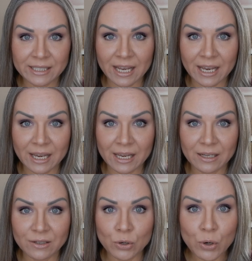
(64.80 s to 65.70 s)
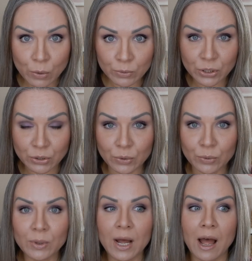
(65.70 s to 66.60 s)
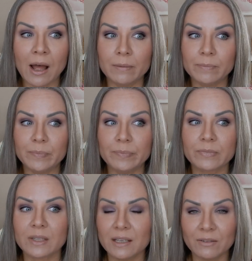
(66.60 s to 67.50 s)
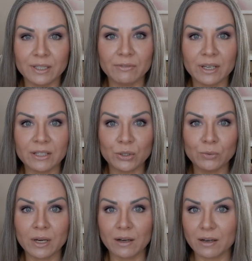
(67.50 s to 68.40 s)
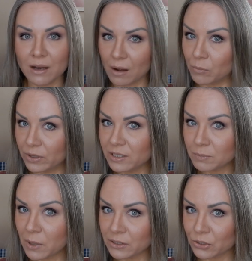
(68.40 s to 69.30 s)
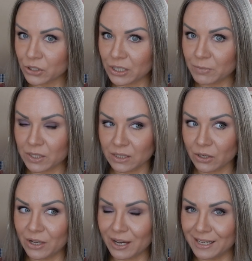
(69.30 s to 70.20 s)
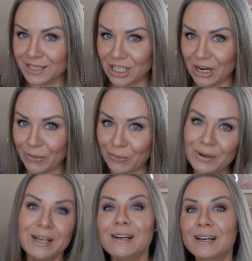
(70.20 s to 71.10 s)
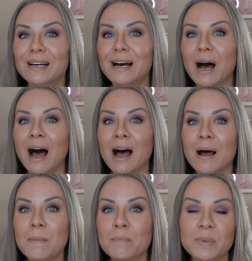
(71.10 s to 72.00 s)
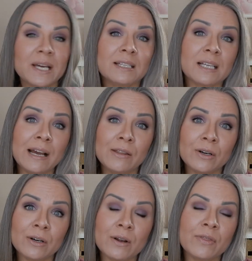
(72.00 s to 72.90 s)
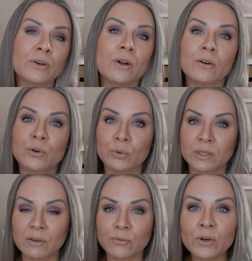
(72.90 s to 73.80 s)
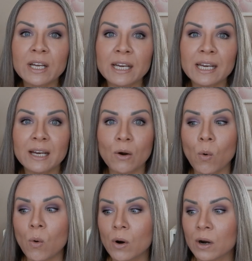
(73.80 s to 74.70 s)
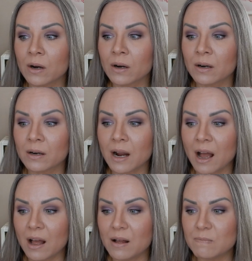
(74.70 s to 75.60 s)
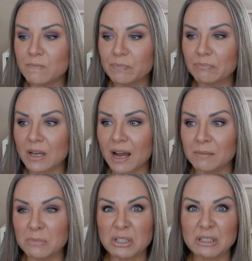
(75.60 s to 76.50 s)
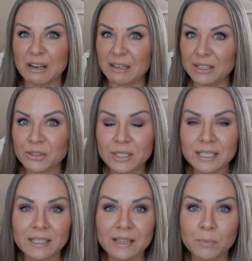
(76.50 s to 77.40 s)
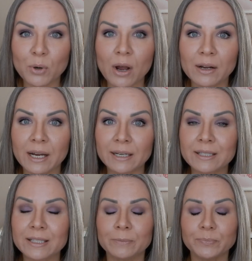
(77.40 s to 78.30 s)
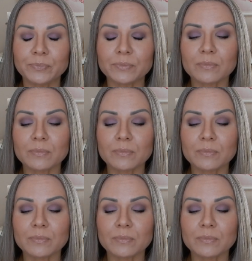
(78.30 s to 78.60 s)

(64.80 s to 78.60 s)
I say no to, um, even if they do come with a sponsorship, just so you guys know. Um, because either they're not cruelty free or um, I'm just not interested in the products.